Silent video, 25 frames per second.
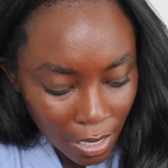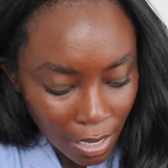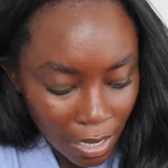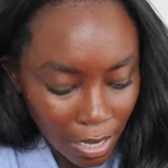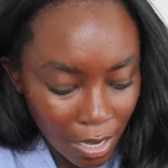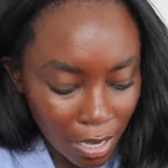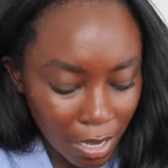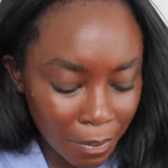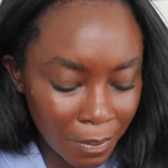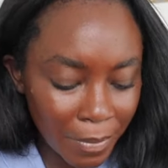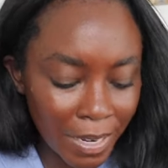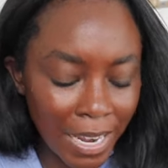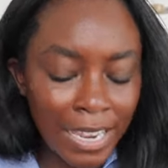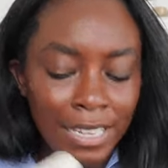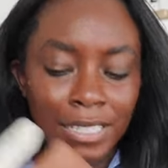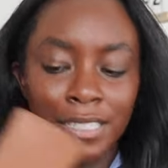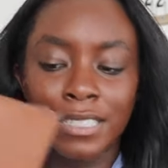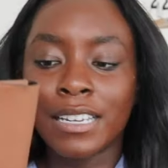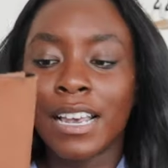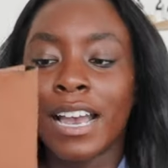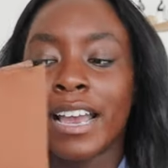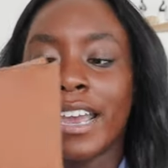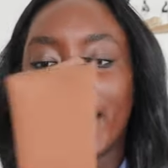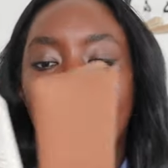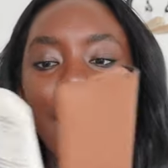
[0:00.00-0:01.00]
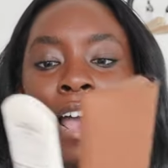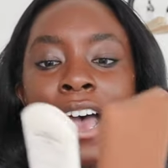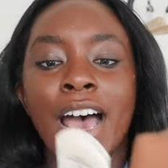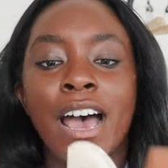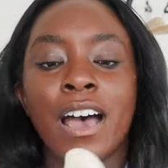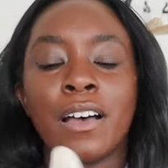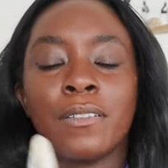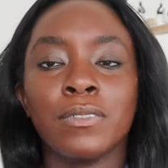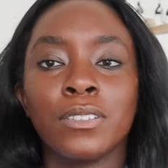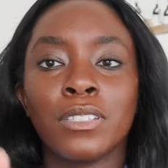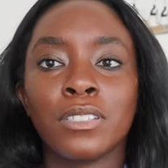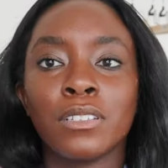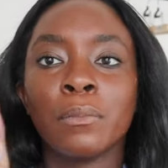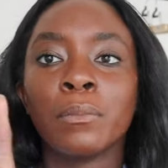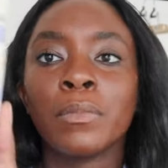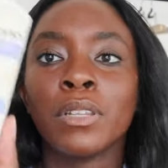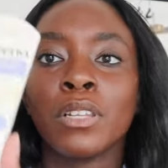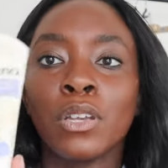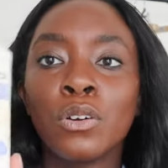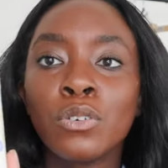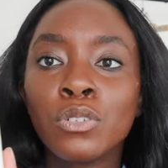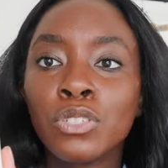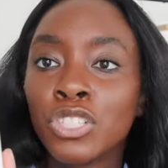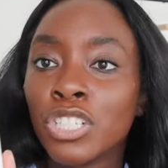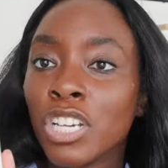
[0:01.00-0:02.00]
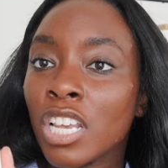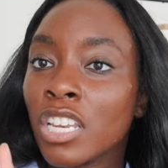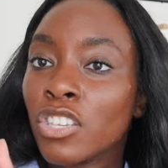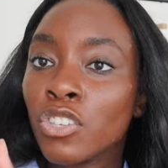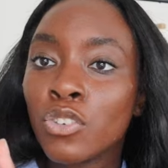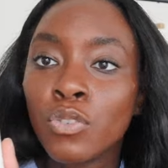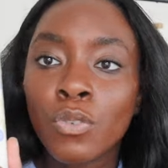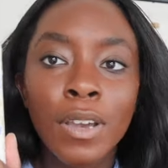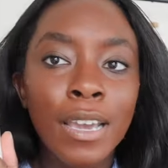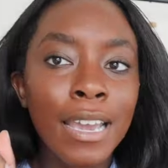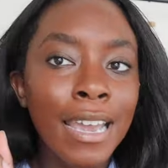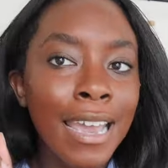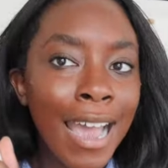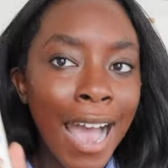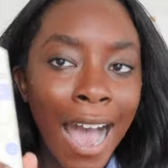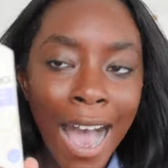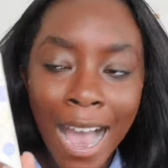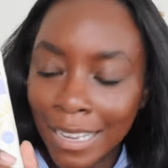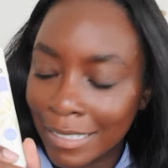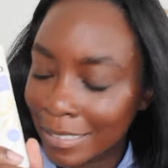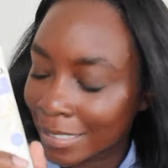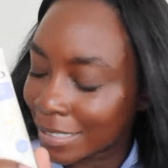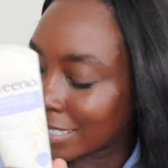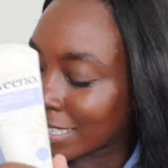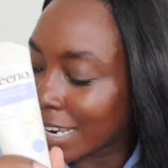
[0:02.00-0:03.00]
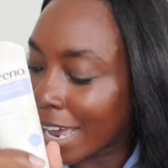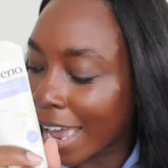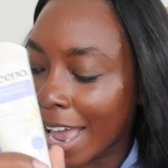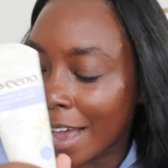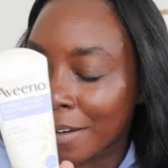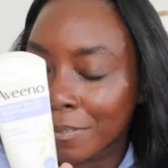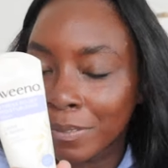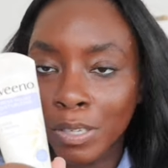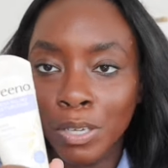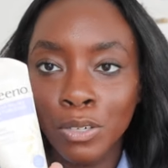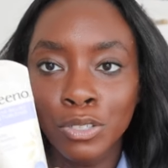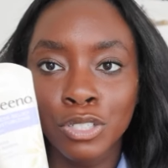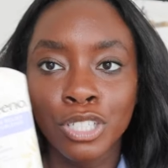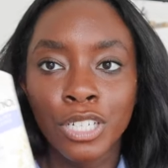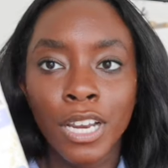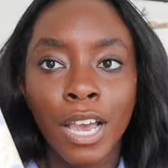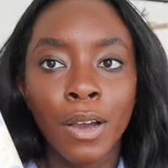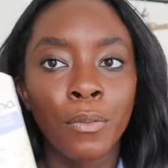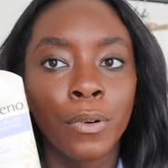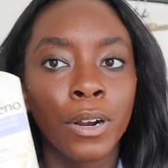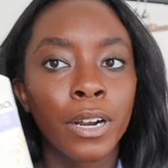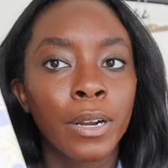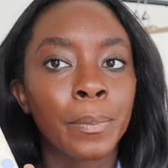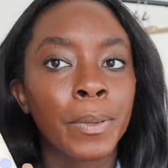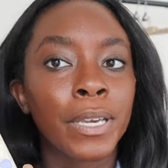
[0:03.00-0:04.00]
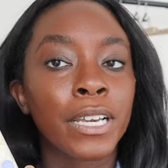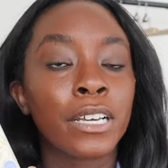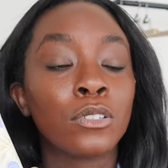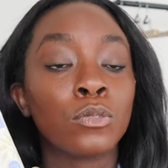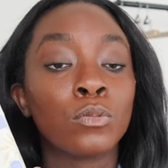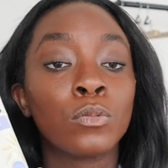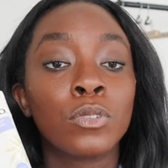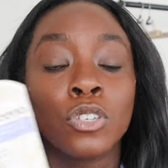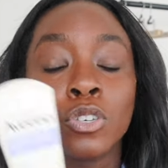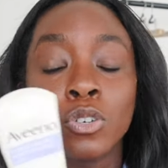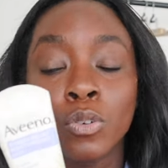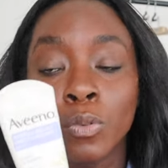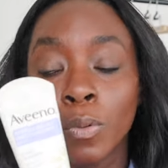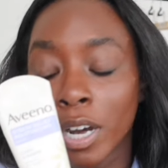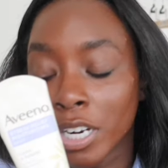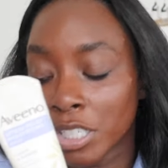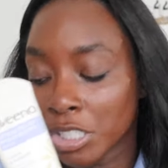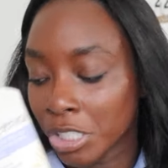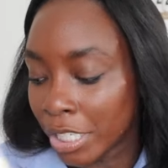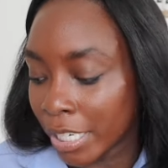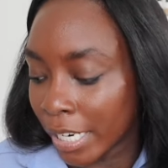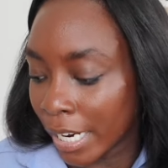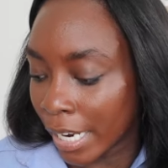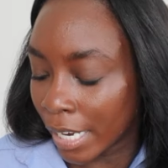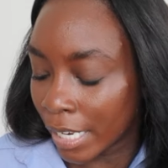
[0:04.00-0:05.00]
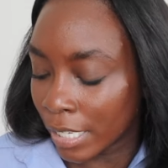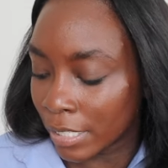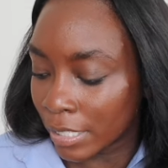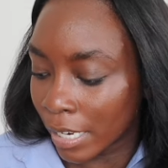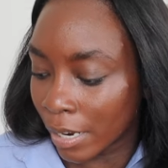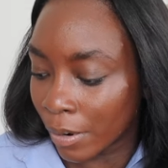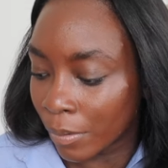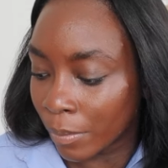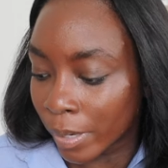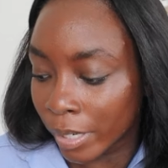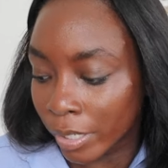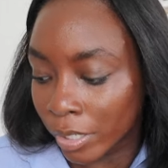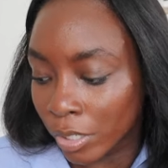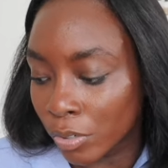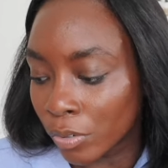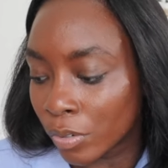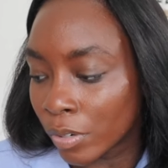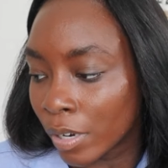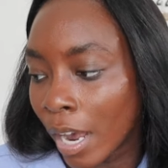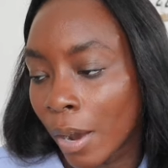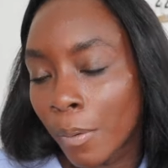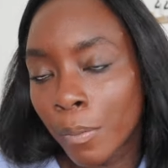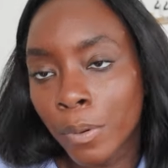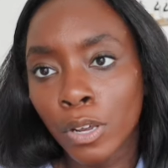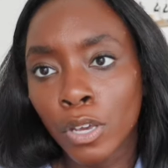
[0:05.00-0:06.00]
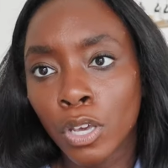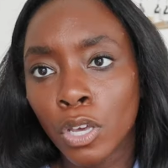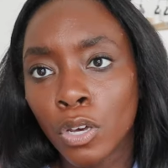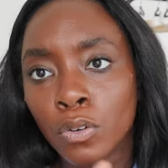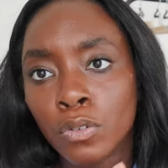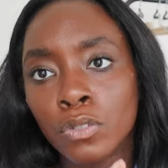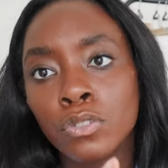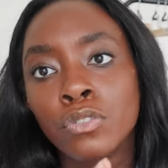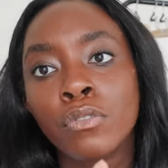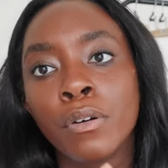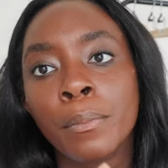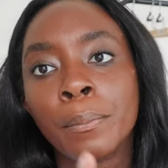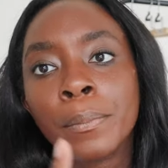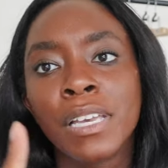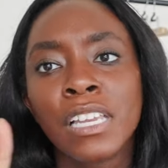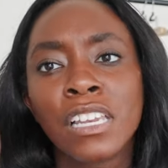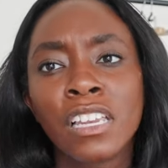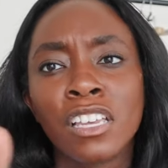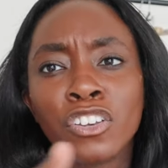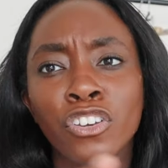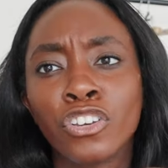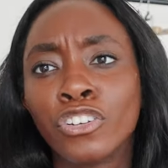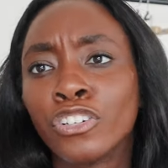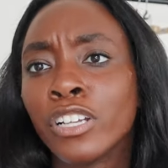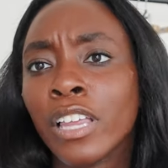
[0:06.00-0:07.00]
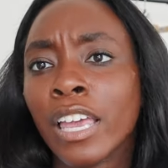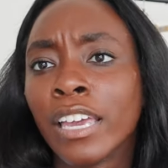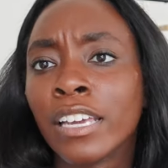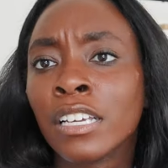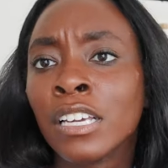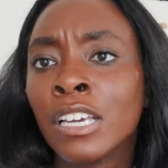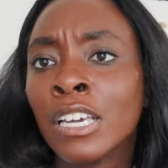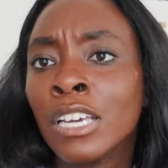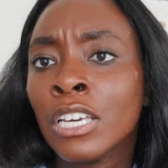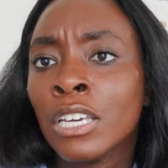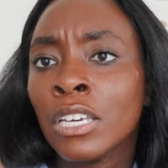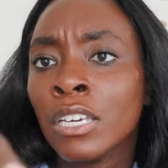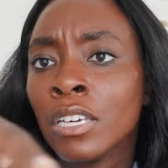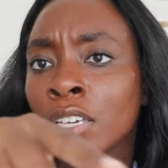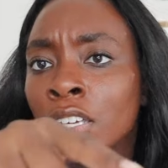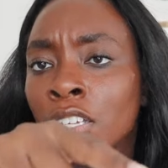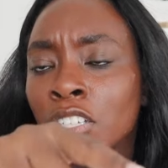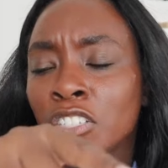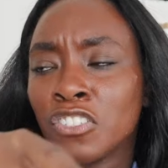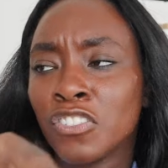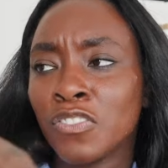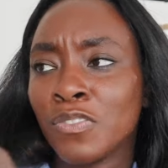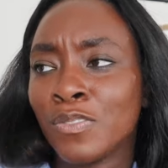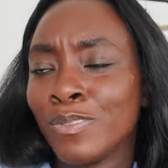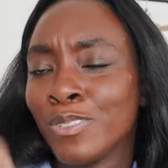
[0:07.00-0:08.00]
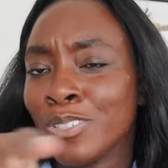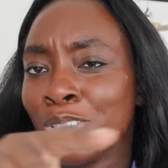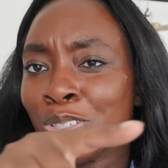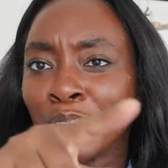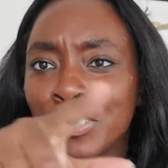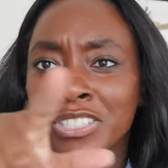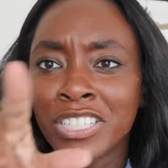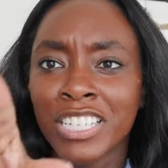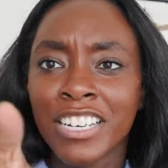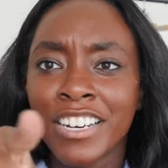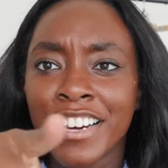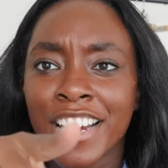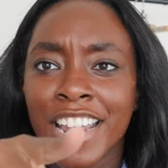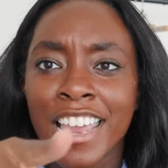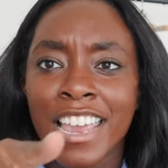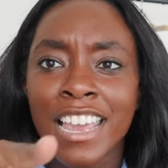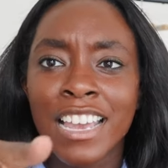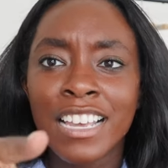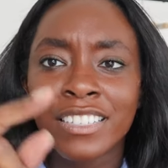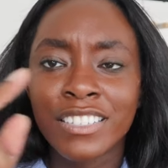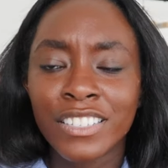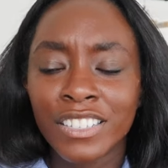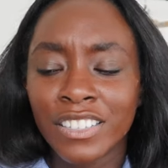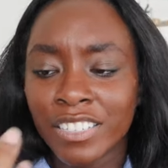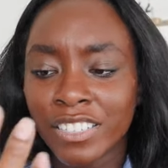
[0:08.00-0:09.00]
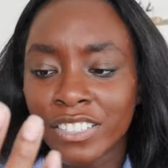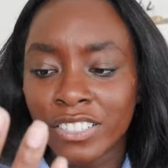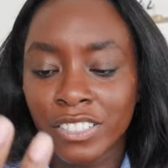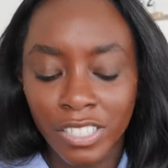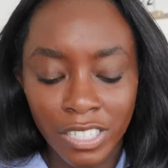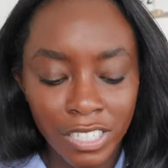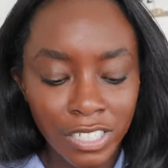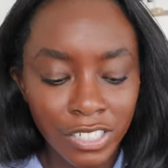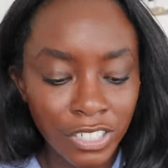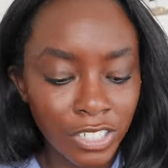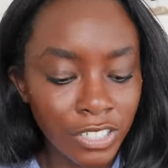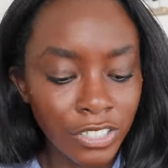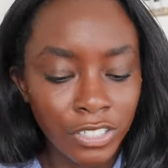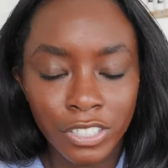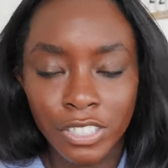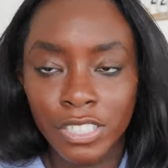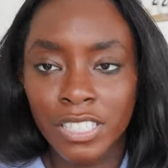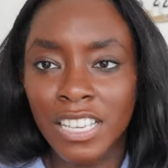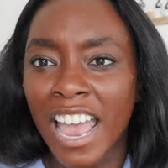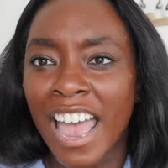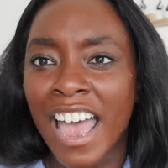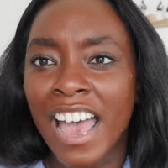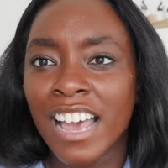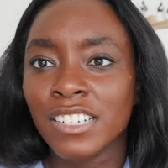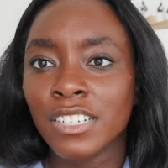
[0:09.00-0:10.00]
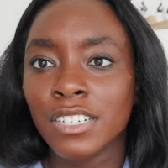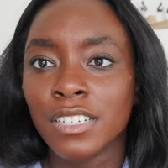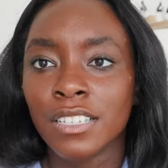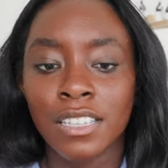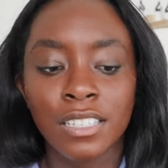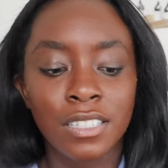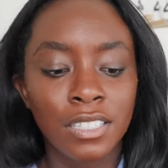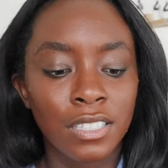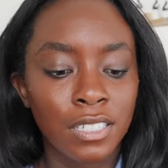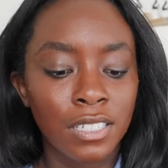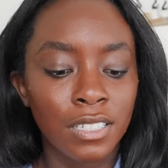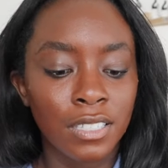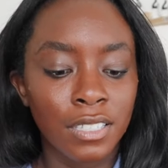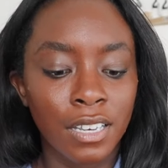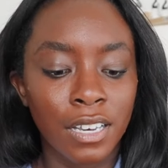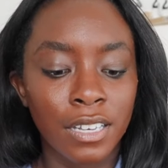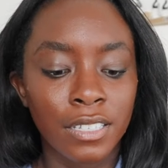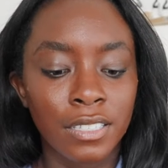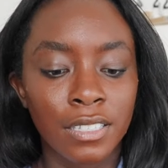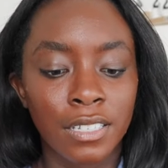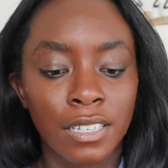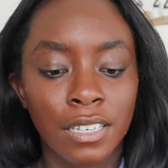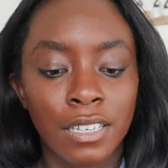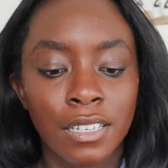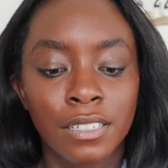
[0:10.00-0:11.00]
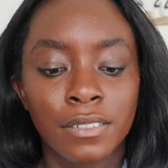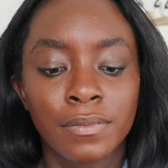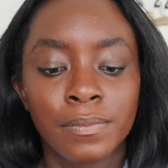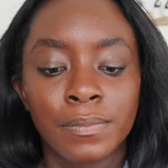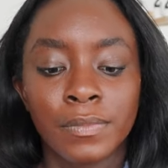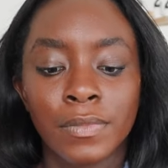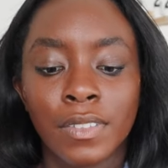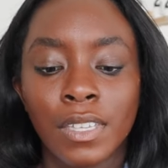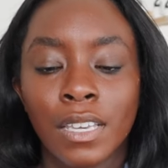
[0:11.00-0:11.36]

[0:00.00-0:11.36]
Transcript: Um, next, I have some lotion. You got to have lotion at work because when you wash your hands at work, you do not want to go into a meeting. You're like, using your hands and they're, they're just ashy. That's disgusting.